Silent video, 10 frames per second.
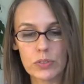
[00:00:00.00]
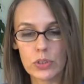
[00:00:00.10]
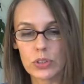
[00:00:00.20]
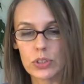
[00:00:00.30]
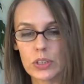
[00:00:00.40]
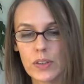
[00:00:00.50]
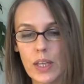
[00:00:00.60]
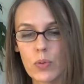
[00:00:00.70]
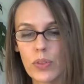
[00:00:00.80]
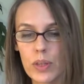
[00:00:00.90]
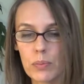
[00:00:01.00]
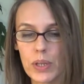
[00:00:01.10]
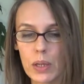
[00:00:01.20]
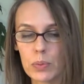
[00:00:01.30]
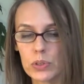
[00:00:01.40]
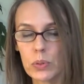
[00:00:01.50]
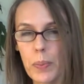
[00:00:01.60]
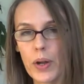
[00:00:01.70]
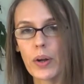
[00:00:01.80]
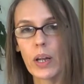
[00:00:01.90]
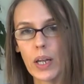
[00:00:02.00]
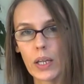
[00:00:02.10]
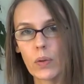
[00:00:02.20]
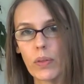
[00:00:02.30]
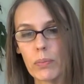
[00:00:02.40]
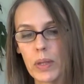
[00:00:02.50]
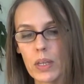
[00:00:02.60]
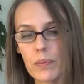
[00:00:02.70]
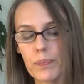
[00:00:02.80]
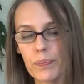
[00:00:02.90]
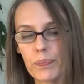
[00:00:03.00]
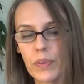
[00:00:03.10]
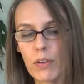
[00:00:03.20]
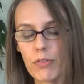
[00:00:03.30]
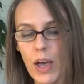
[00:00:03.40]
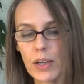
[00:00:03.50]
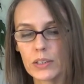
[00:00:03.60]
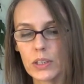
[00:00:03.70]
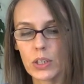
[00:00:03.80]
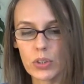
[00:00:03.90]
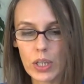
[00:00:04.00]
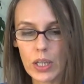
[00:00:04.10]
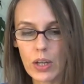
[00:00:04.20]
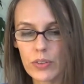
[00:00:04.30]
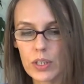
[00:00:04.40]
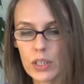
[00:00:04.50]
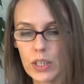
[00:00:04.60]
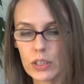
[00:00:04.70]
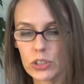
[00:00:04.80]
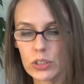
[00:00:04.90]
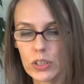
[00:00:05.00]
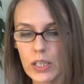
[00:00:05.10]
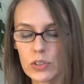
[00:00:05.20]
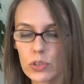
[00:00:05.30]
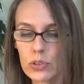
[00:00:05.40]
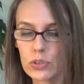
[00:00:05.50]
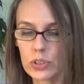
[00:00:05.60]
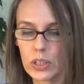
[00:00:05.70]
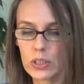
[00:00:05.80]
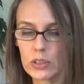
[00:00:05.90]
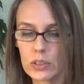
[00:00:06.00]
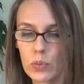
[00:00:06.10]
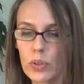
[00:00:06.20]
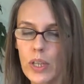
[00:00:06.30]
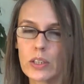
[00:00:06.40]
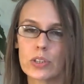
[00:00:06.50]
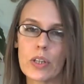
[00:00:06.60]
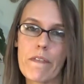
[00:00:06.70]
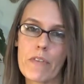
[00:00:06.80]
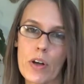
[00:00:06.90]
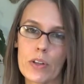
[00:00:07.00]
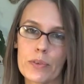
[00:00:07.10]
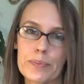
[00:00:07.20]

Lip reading: first, they will then be able to better connect with me. fact, create a healthy connection and social skills will naturally follow.